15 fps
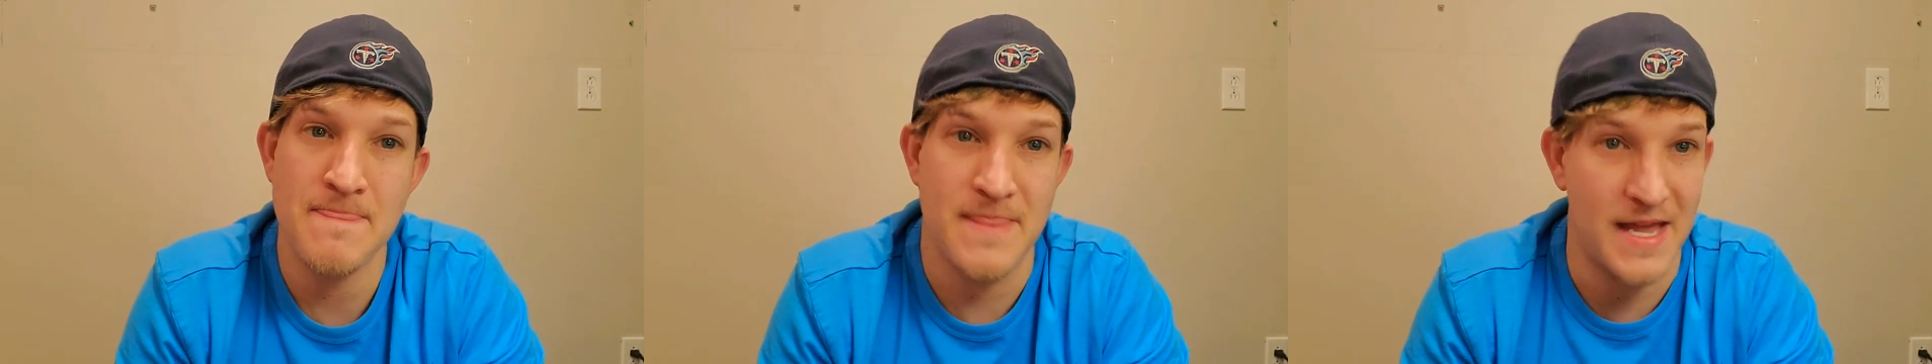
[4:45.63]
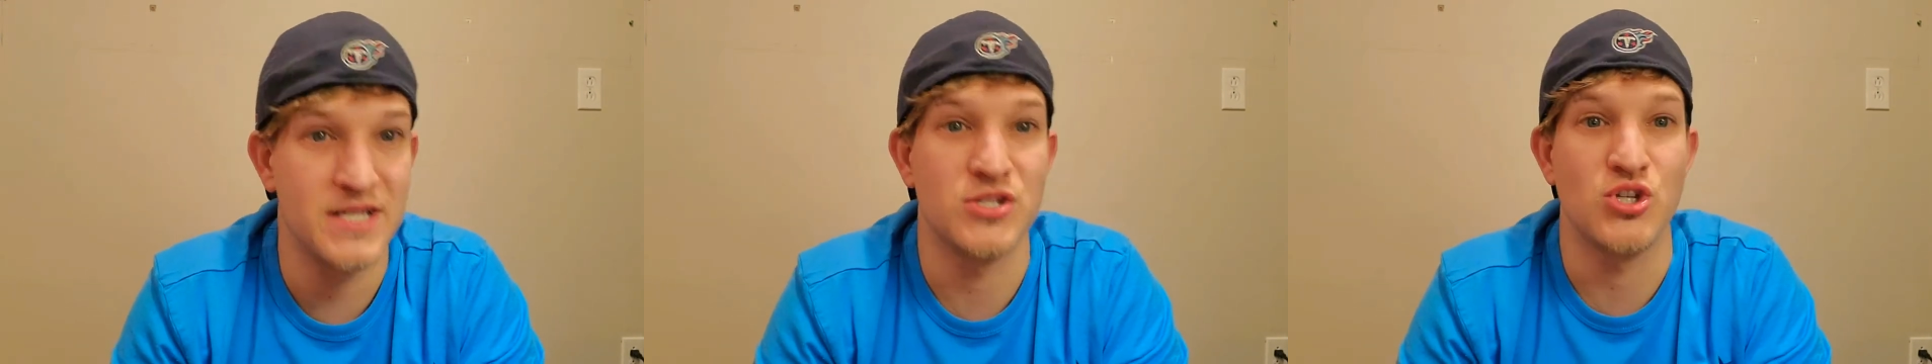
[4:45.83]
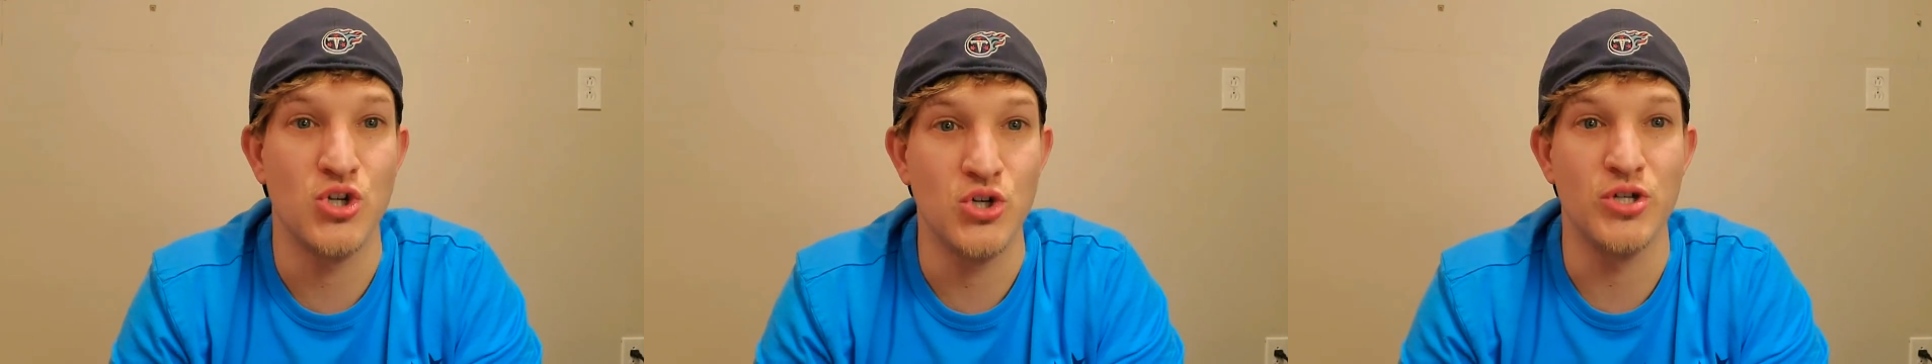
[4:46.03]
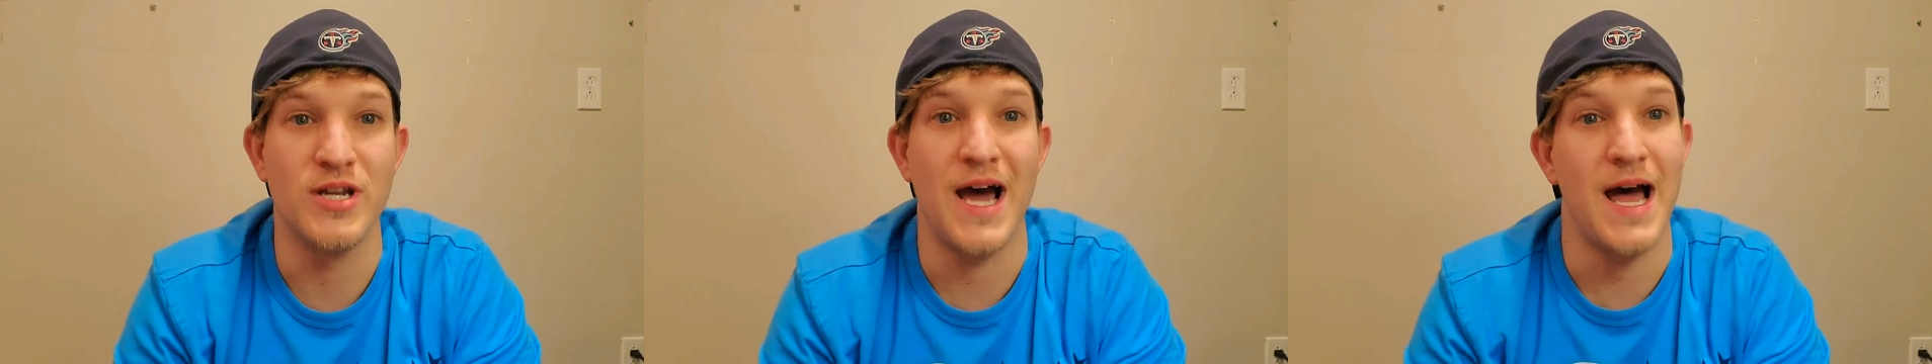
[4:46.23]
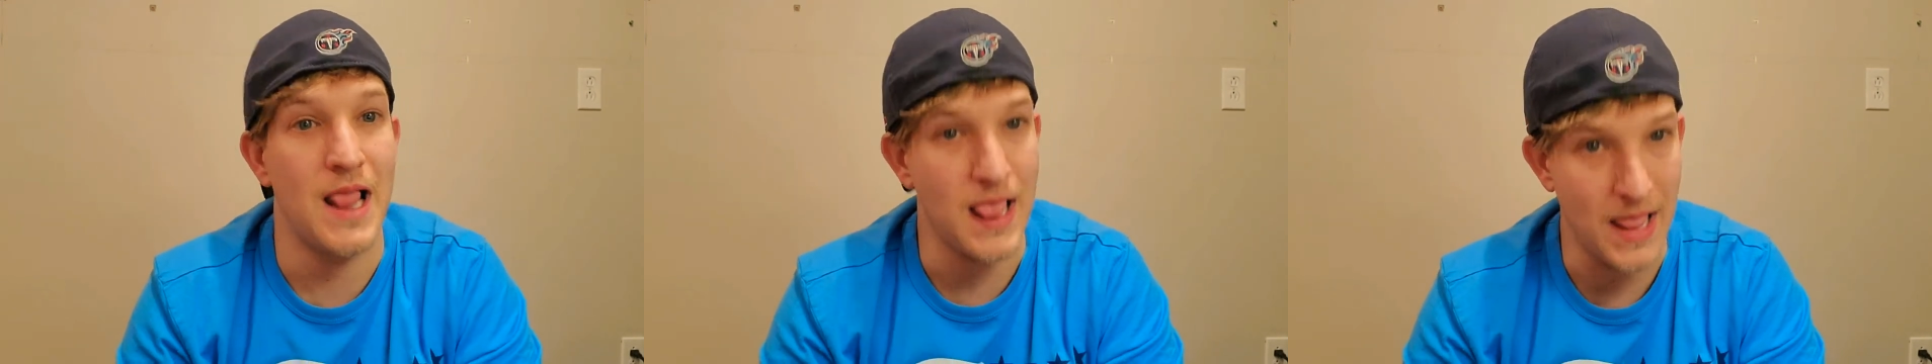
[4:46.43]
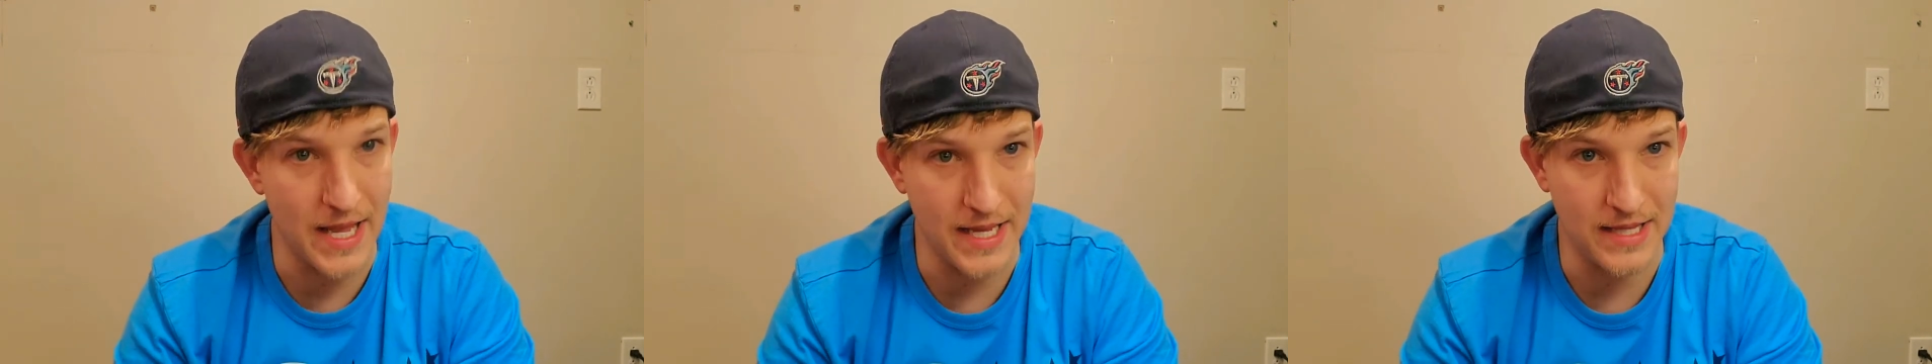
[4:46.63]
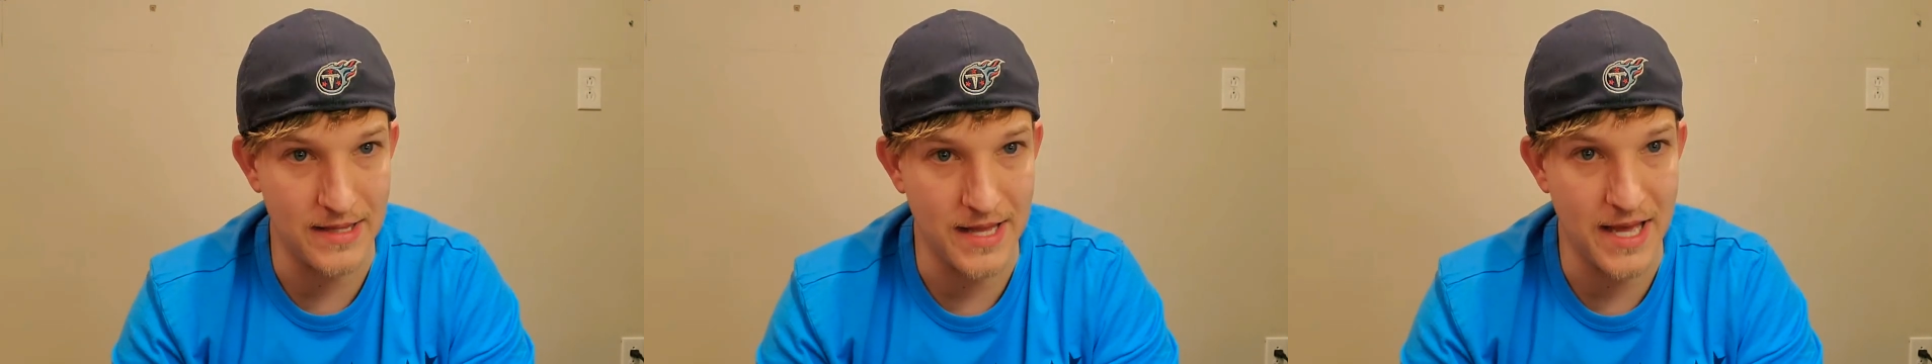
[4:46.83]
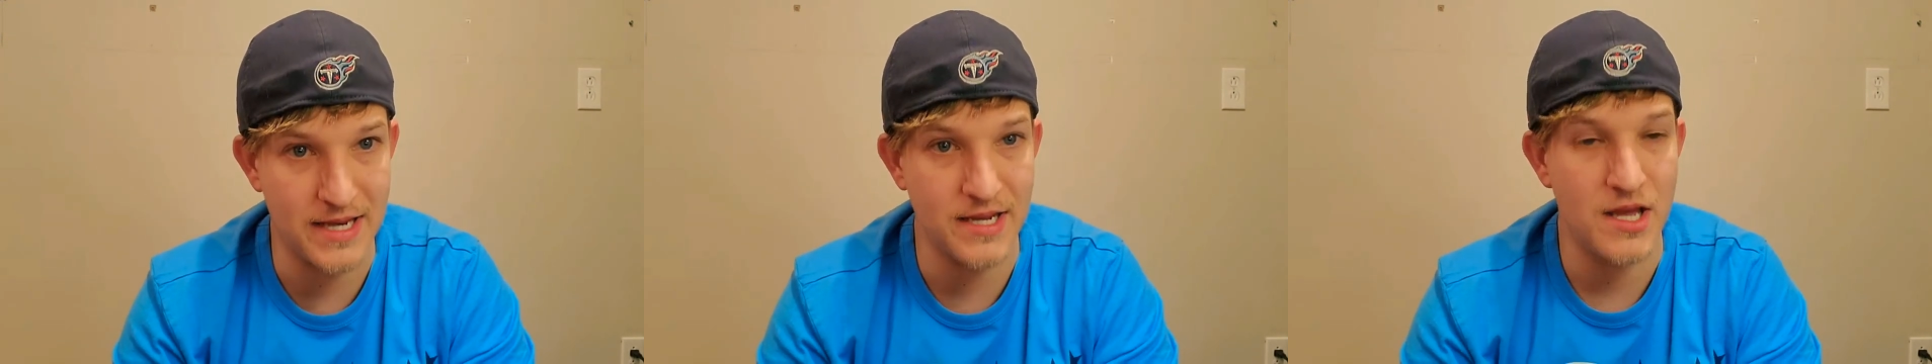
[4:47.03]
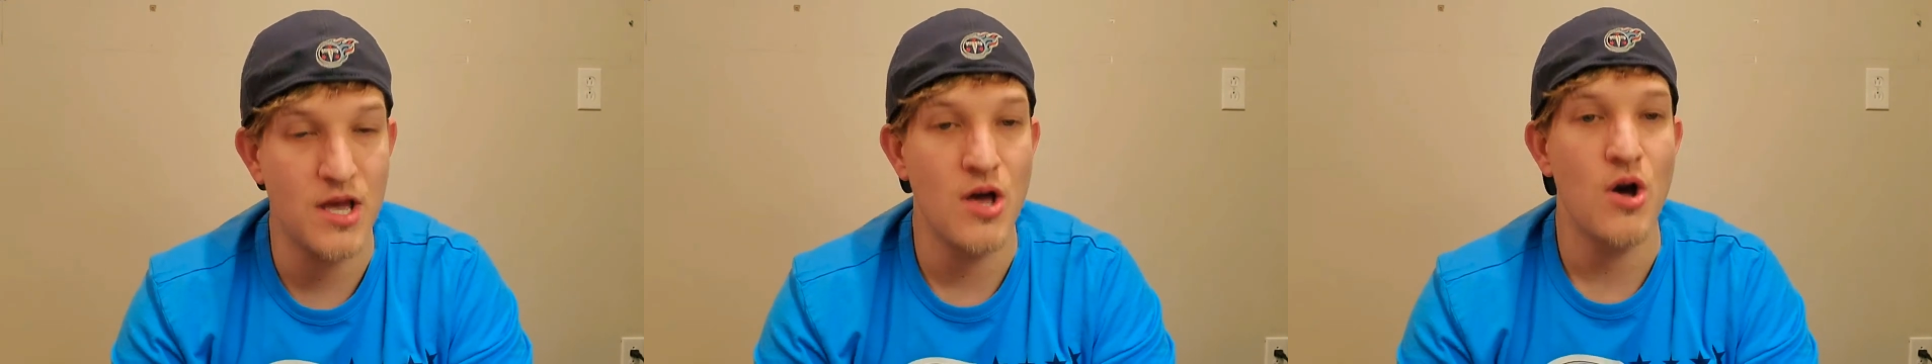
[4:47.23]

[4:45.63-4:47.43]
That is good. I like that.